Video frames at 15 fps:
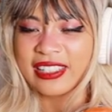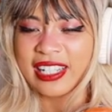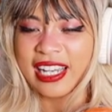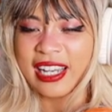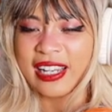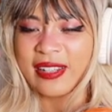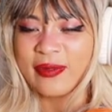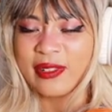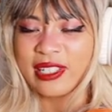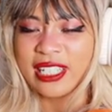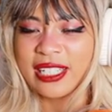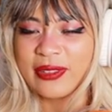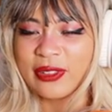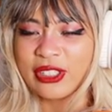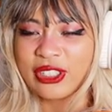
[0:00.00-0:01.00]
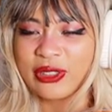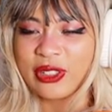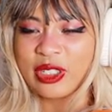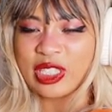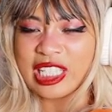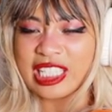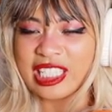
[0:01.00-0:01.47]
Yep. Okay, but we're
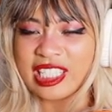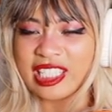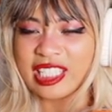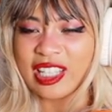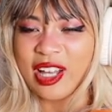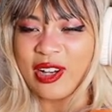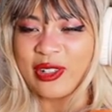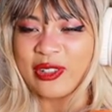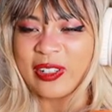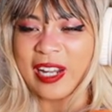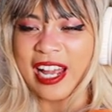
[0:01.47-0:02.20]
really slow